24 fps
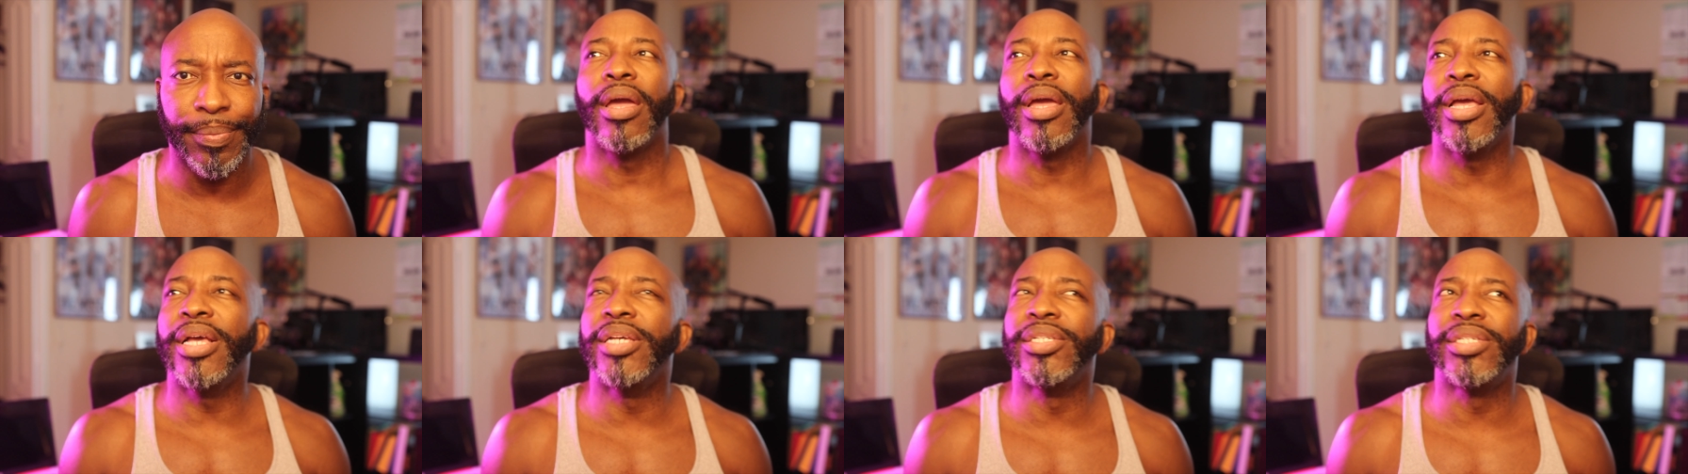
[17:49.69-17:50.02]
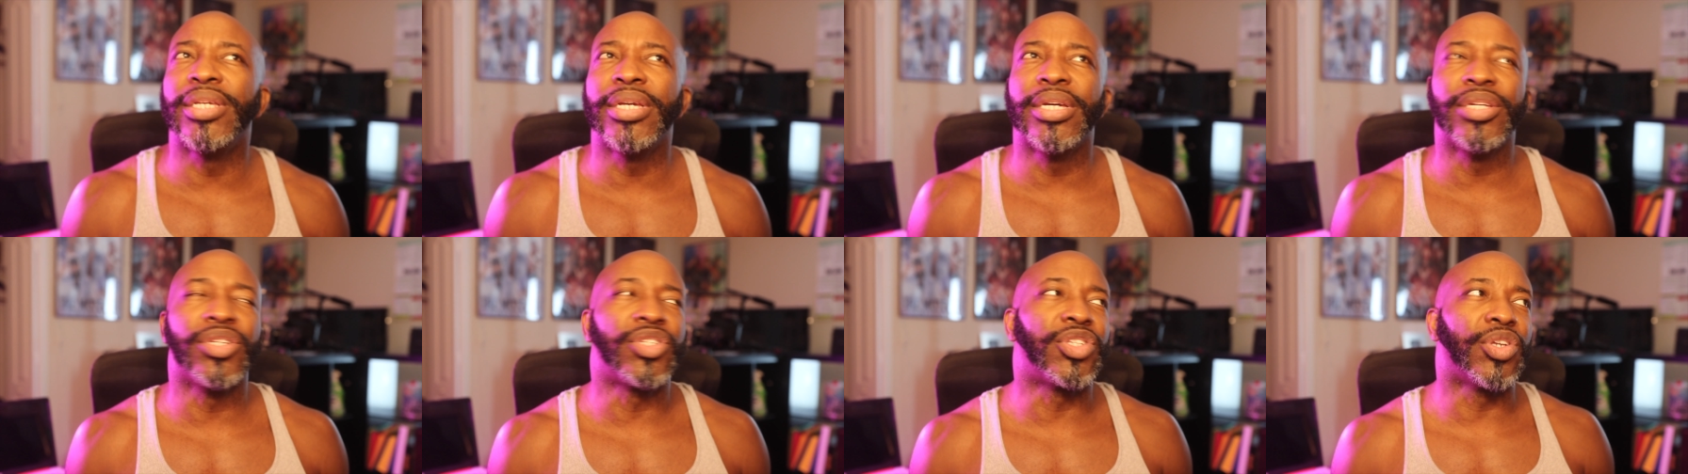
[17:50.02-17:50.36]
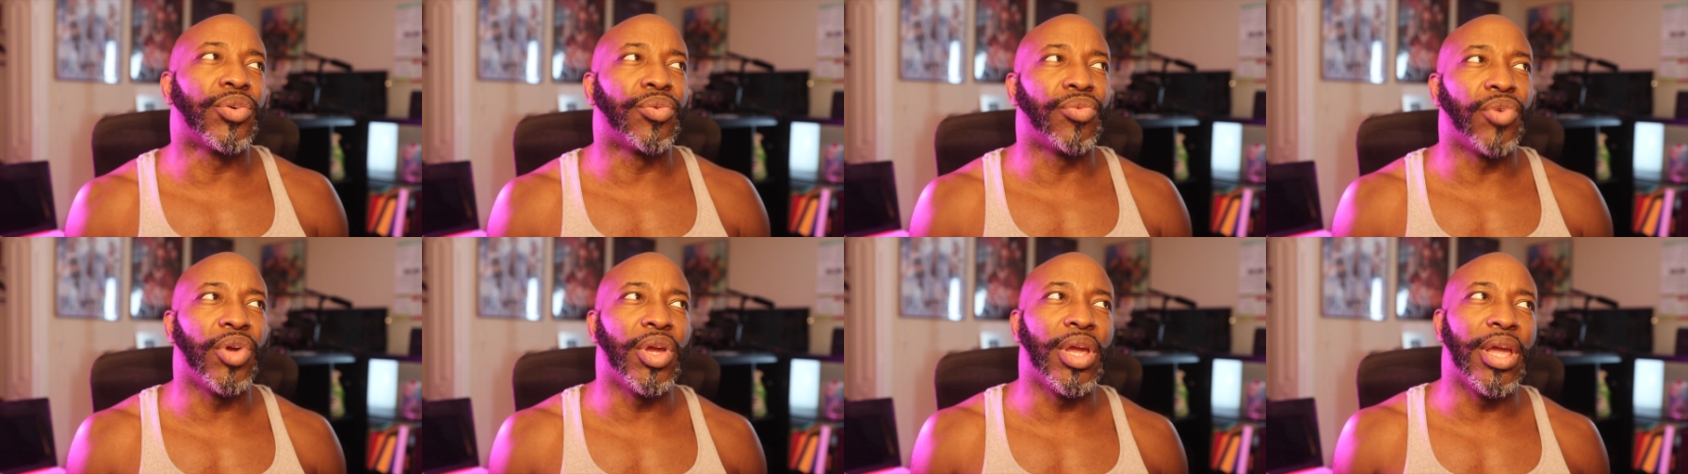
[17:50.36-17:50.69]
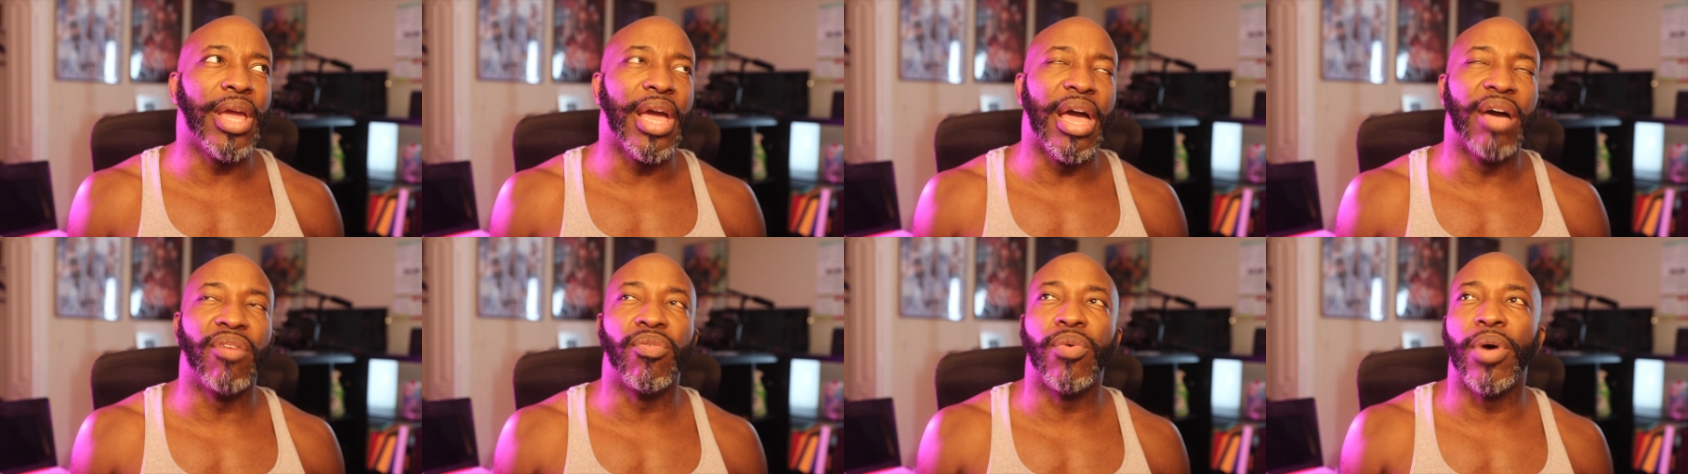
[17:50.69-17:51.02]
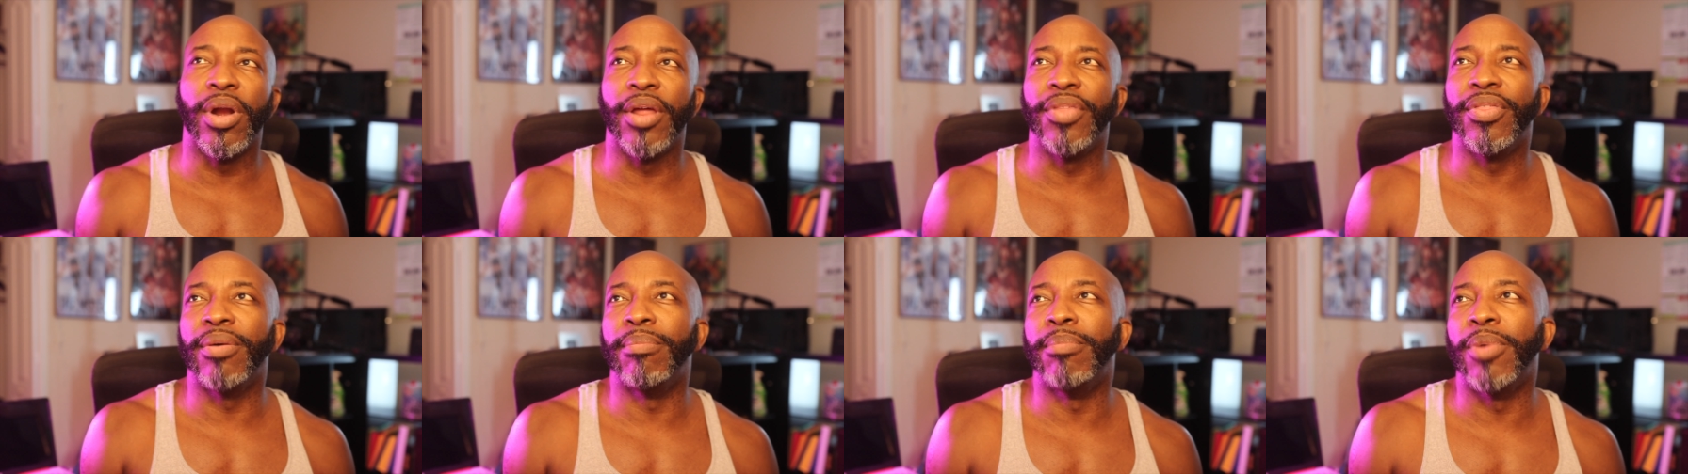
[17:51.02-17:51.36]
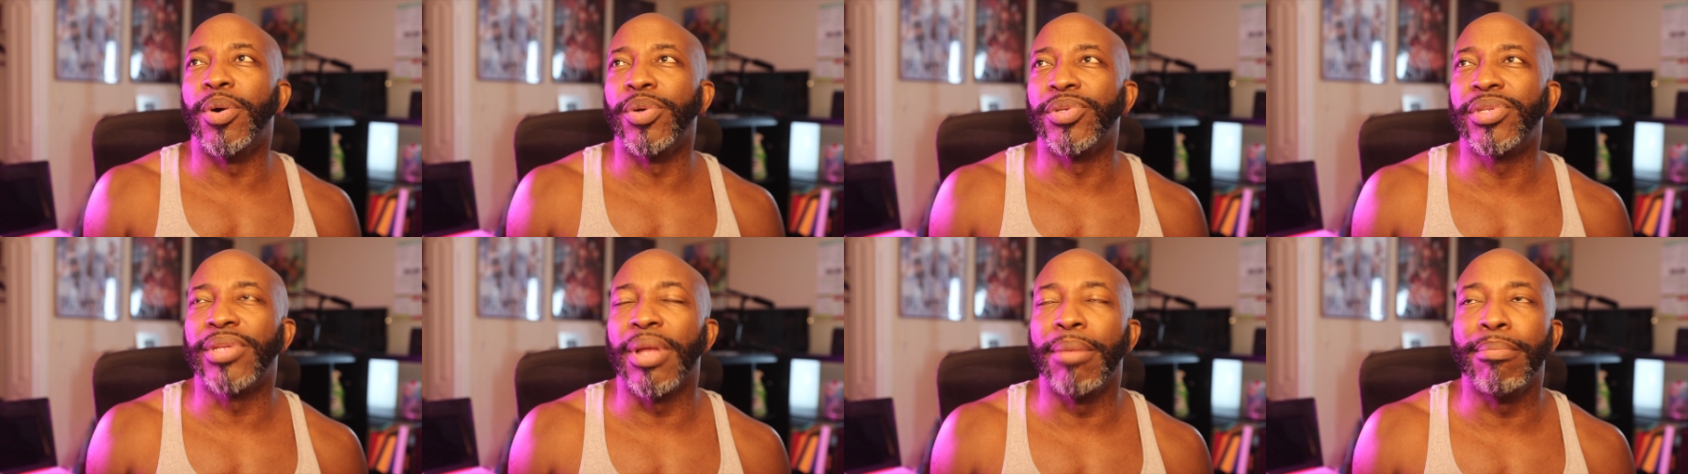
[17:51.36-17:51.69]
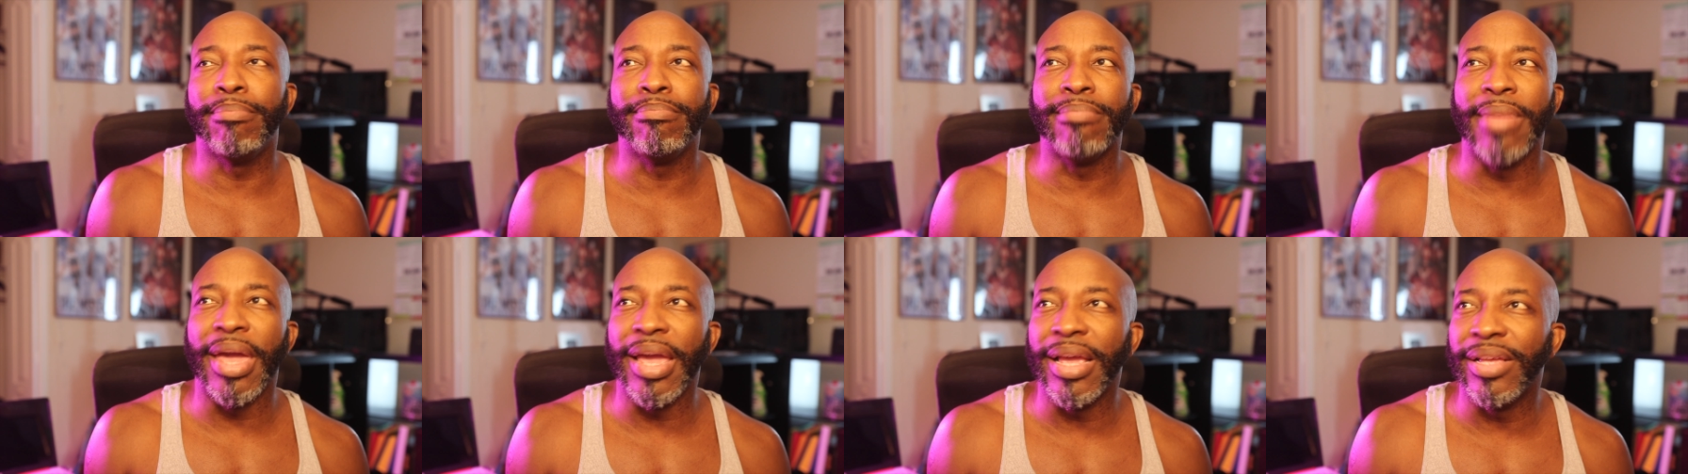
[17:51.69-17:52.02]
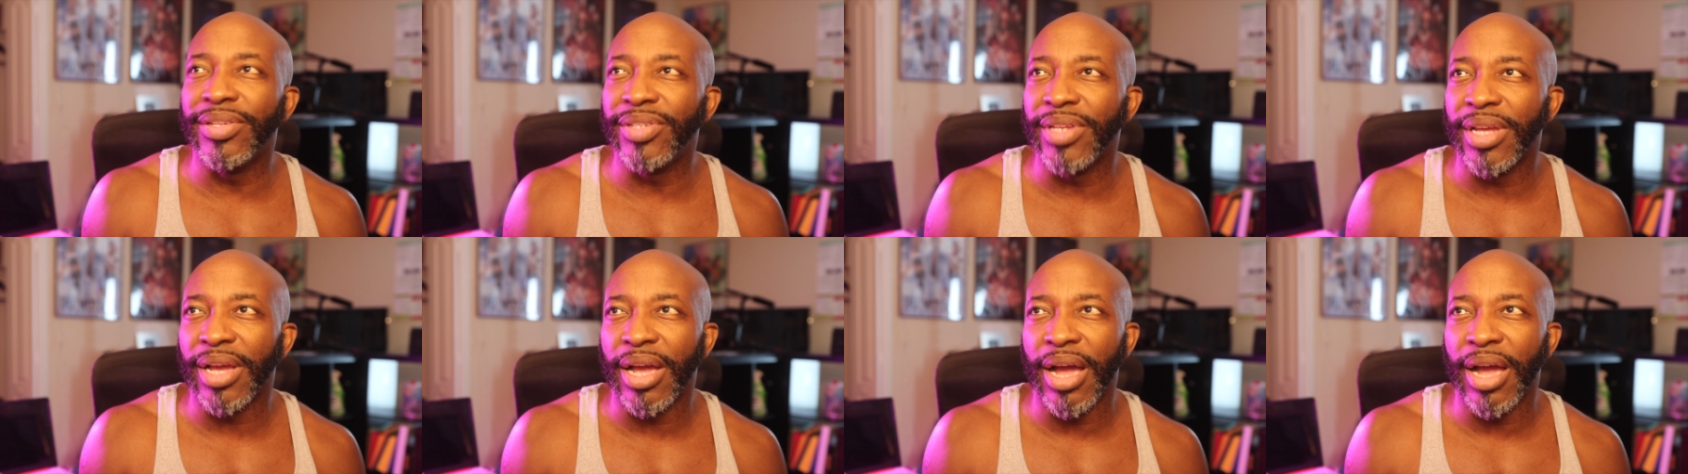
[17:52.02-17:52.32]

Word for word: Izzy and Cirie have one of the most amazing